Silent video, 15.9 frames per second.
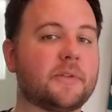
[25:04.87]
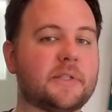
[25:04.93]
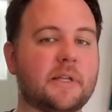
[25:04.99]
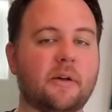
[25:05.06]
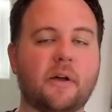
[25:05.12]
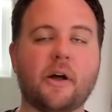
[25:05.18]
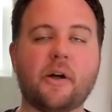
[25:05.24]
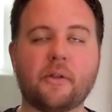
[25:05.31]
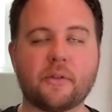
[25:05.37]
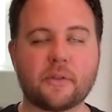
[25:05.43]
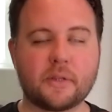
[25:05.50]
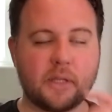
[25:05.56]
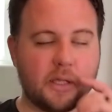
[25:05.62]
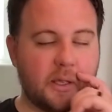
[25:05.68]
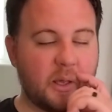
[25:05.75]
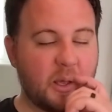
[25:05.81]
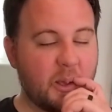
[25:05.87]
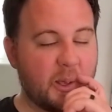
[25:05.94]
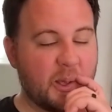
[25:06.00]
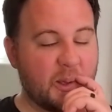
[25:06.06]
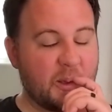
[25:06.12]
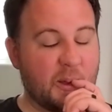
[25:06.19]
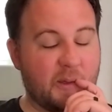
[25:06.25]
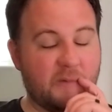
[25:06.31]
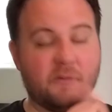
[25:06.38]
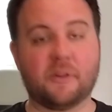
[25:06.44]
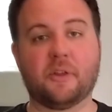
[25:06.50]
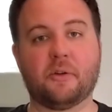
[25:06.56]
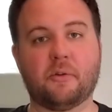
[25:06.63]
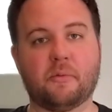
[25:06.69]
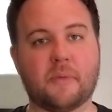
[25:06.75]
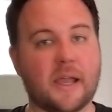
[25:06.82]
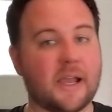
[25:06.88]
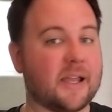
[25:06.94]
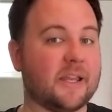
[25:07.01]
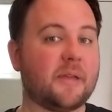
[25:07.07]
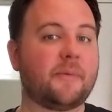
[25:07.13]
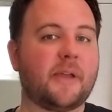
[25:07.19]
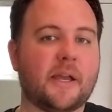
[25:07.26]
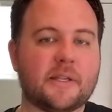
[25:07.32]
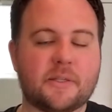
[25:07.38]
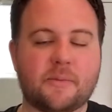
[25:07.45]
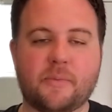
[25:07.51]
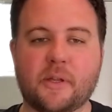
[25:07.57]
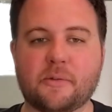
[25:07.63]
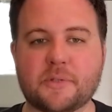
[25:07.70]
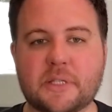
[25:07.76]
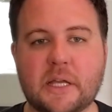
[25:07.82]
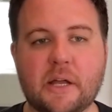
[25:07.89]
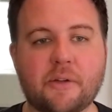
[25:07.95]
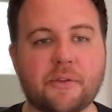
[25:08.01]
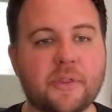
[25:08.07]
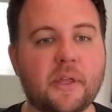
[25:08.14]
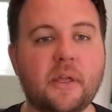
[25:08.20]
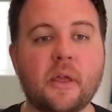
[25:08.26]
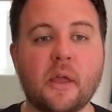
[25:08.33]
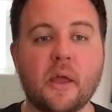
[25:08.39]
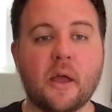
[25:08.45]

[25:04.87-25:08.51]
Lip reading: to stay healthy, even though Mäkiniemi hasn't been able to stay healthy,